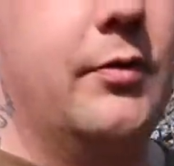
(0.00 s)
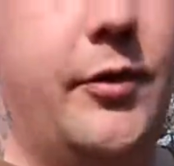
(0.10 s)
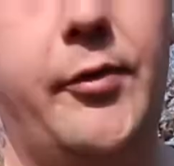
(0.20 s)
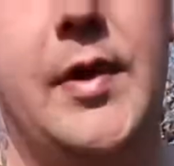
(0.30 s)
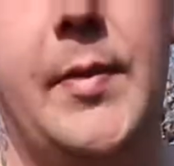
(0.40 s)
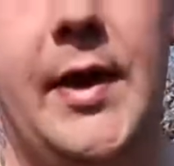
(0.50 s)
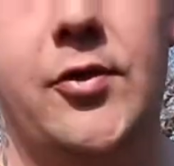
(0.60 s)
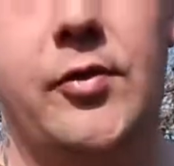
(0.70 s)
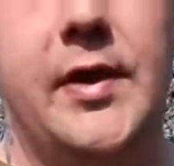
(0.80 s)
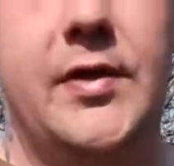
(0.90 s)
3
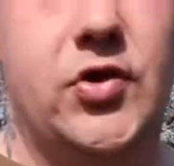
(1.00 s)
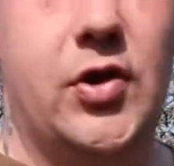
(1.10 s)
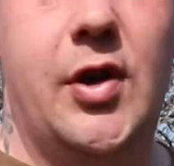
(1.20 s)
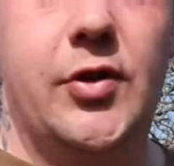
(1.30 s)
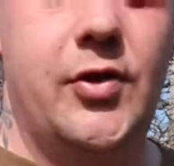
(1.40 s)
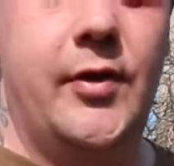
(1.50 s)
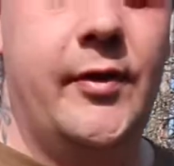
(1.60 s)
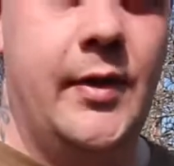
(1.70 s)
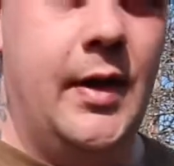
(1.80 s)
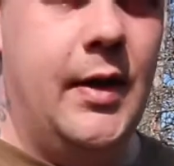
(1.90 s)
batteries, chargers
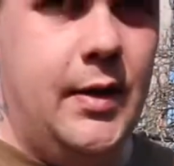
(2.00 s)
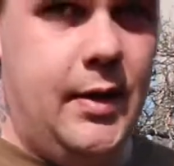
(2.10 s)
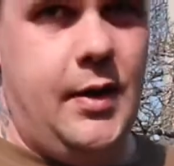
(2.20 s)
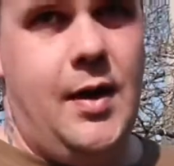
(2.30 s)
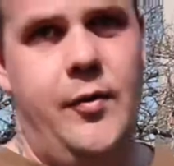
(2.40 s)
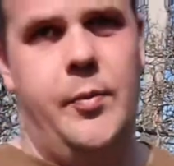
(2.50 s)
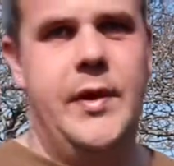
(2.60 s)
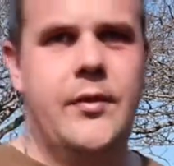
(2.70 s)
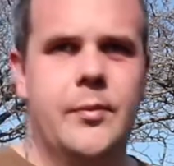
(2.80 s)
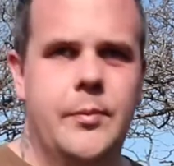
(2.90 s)
and other
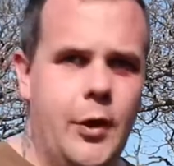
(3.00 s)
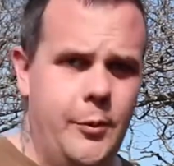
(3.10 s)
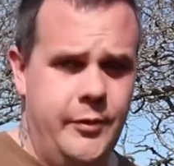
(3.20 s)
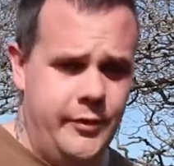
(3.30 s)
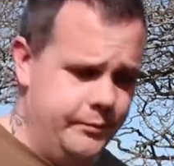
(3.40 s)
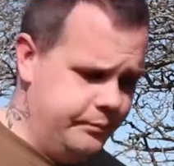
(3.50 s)
bits and bobs.